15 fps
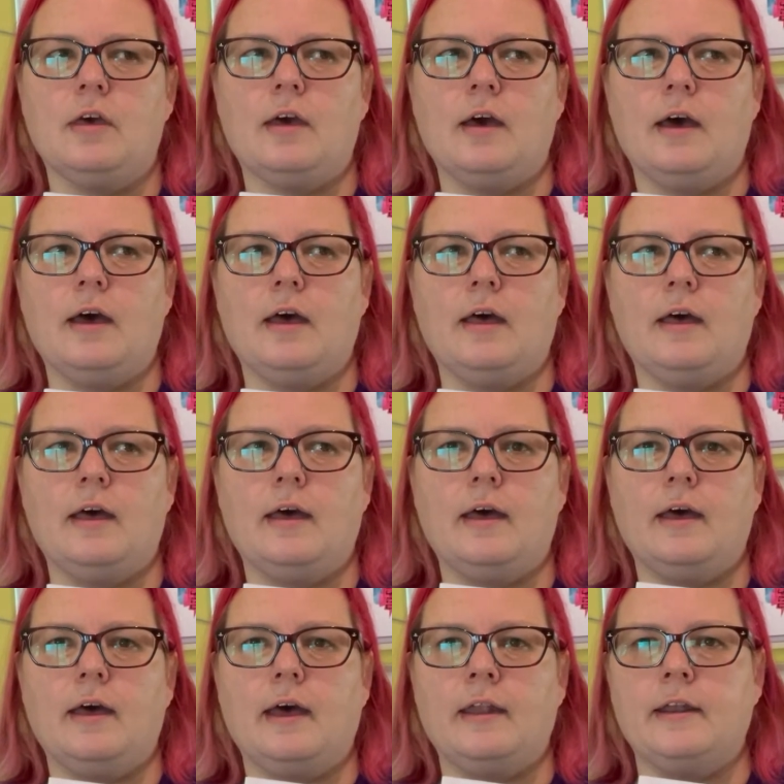
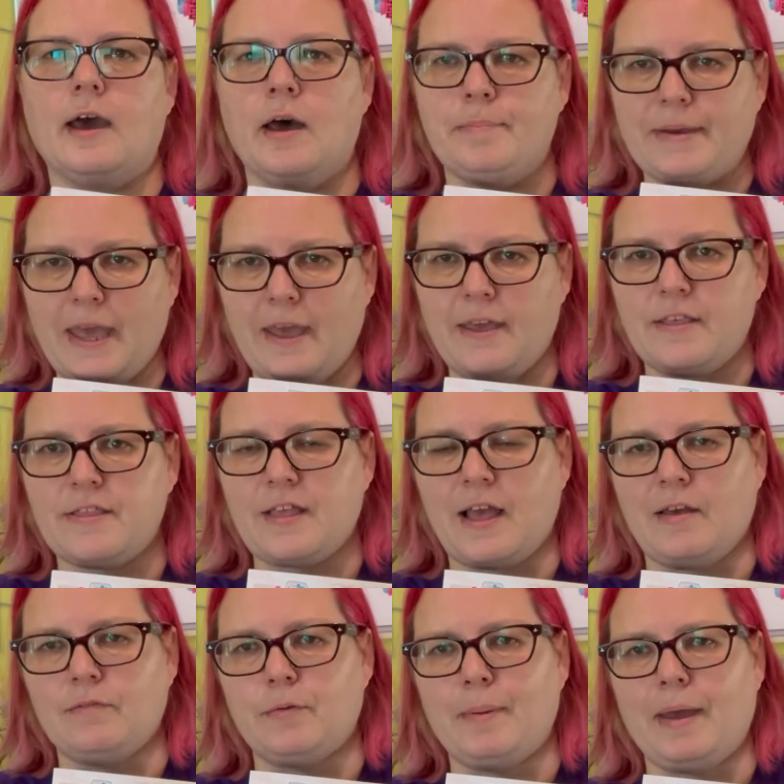an uppercase
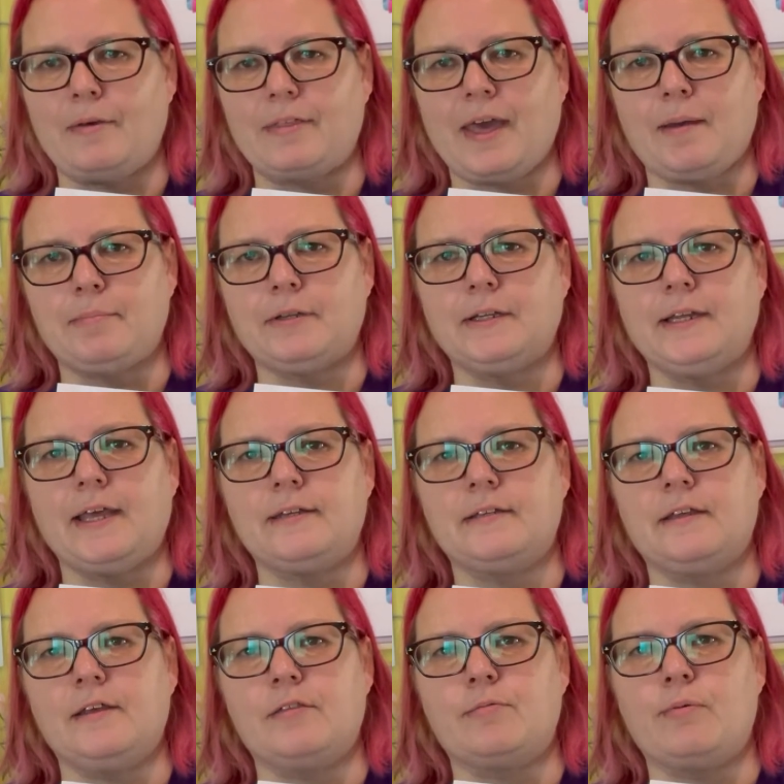alphabet, capital
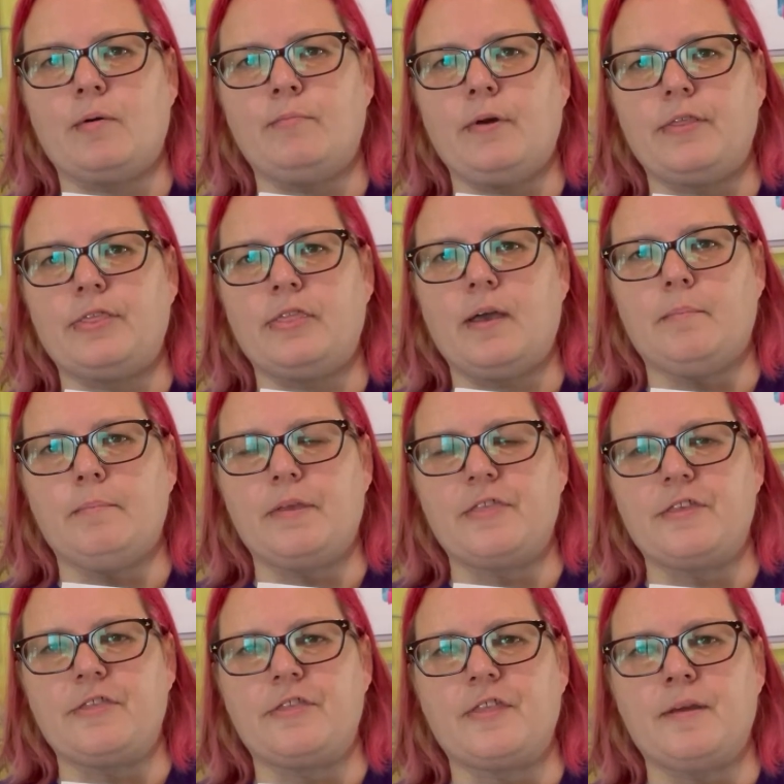letters, one with numbers
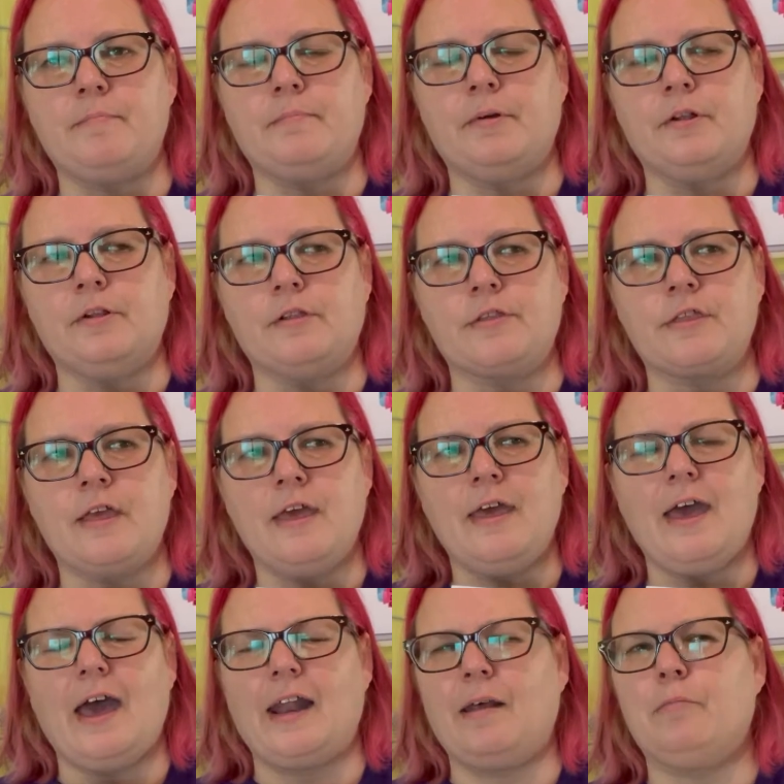and symbols,
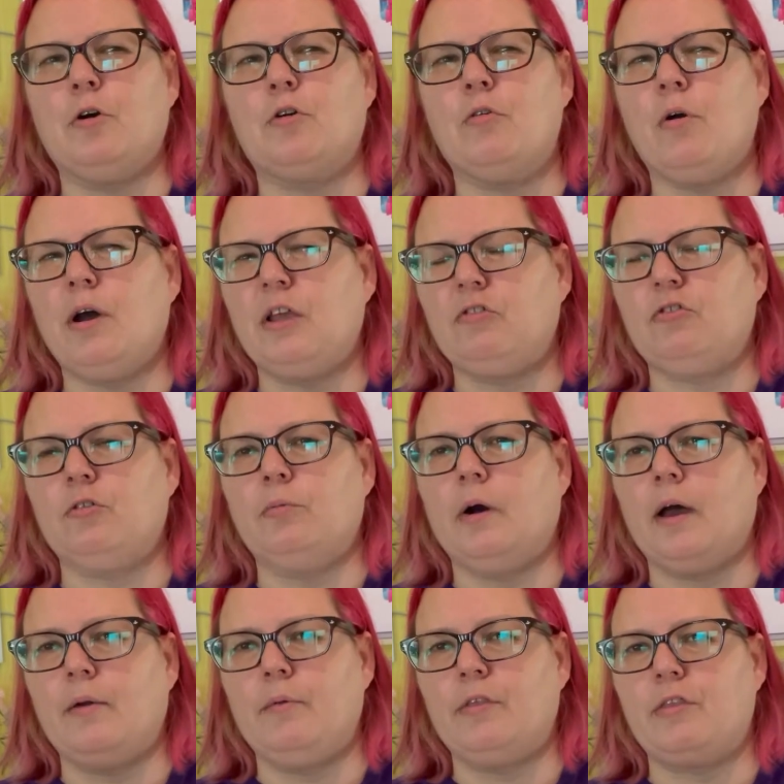and I'm not quite sure what
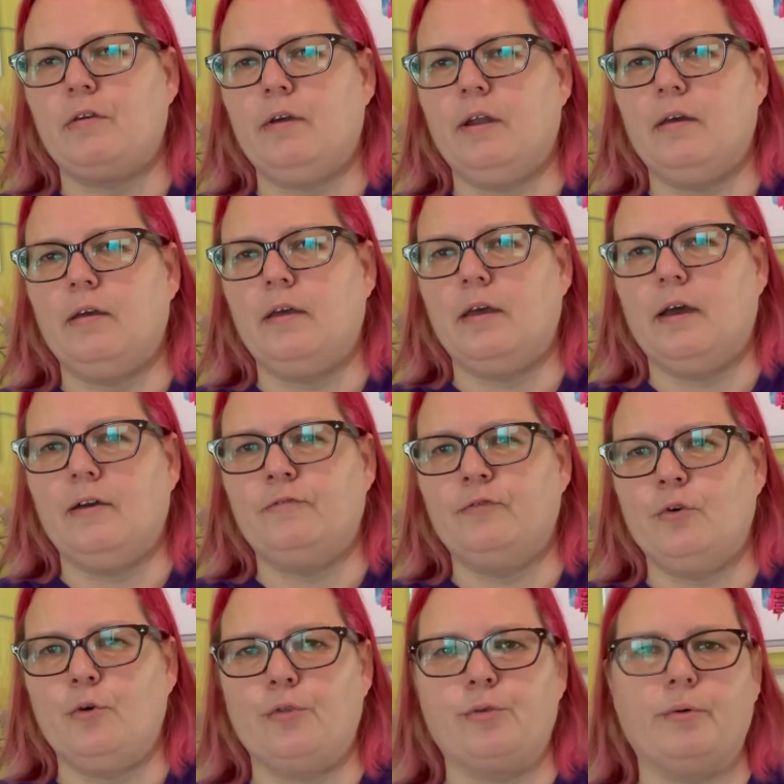I would do in a
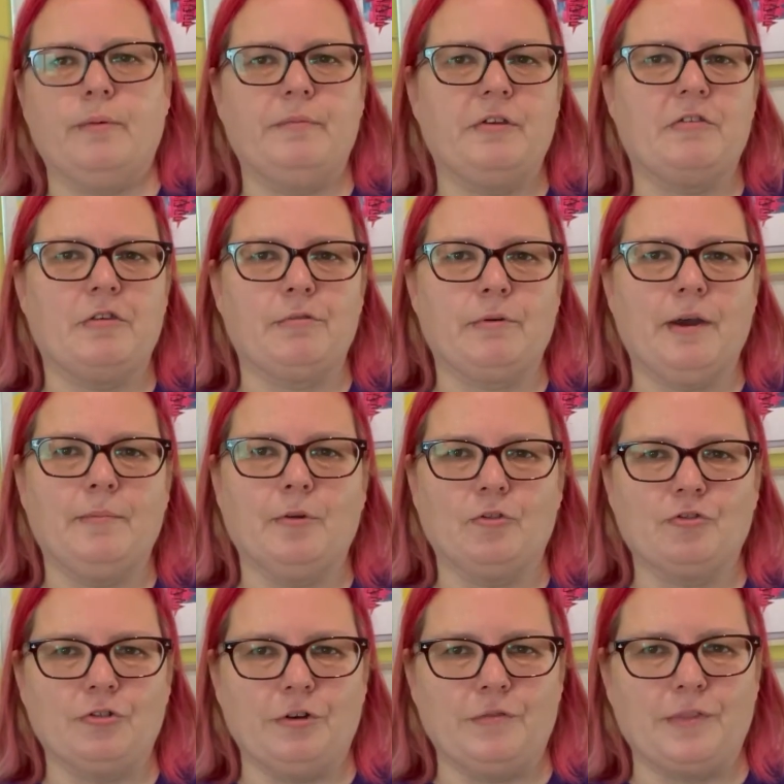4th one, which is why I'm not
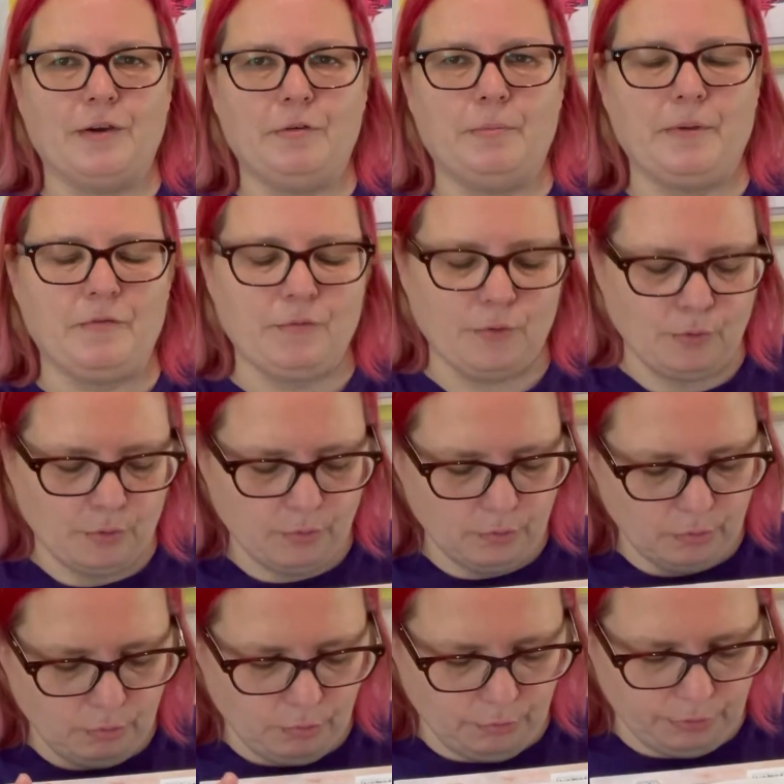sure if there will be 4
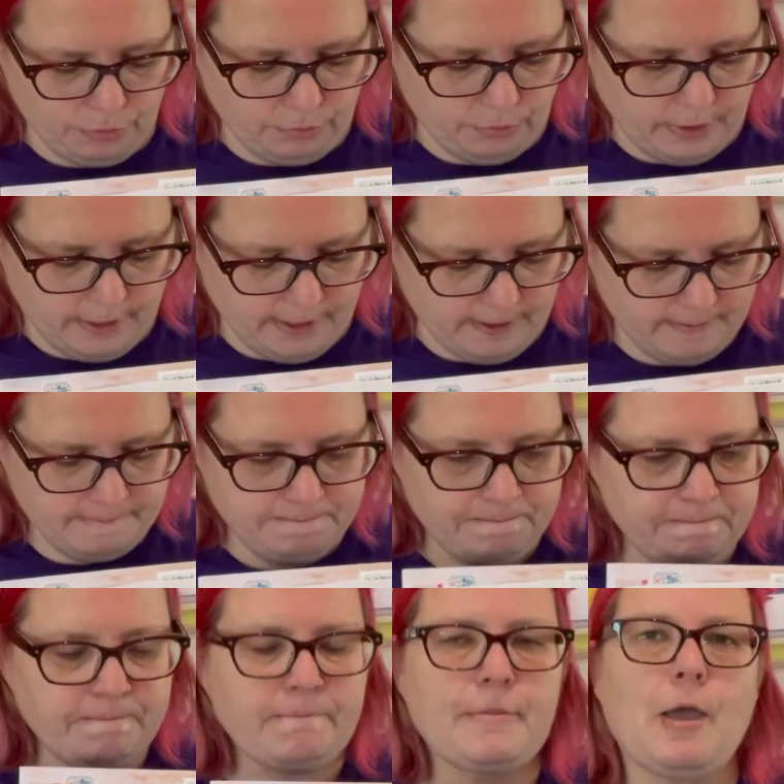or 3.
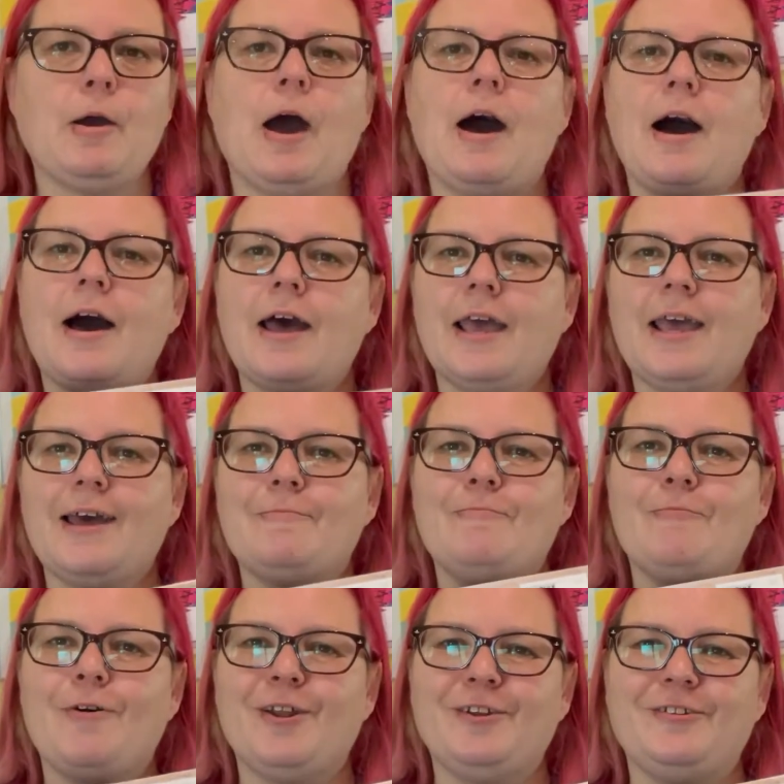I am
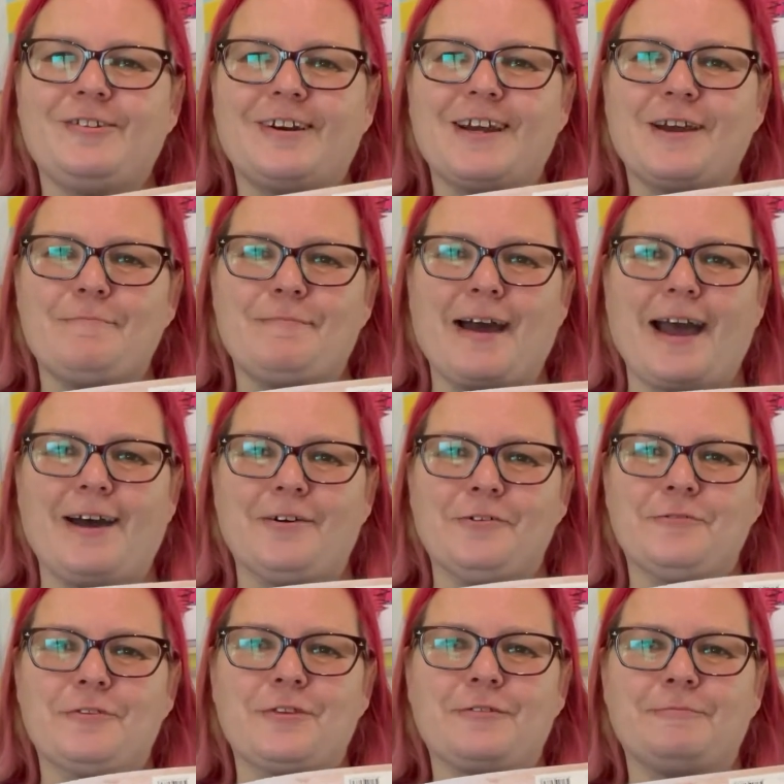wondering
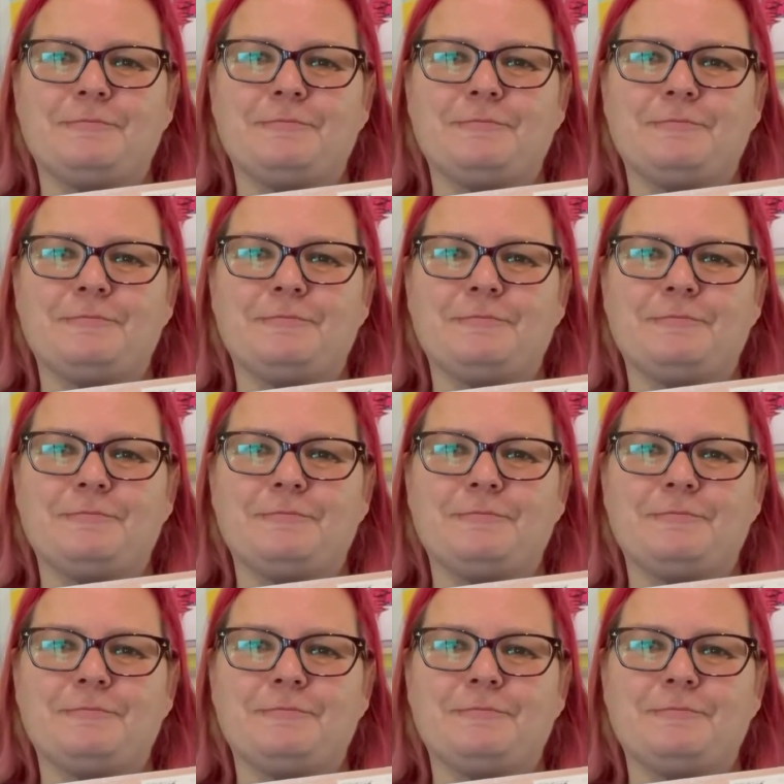about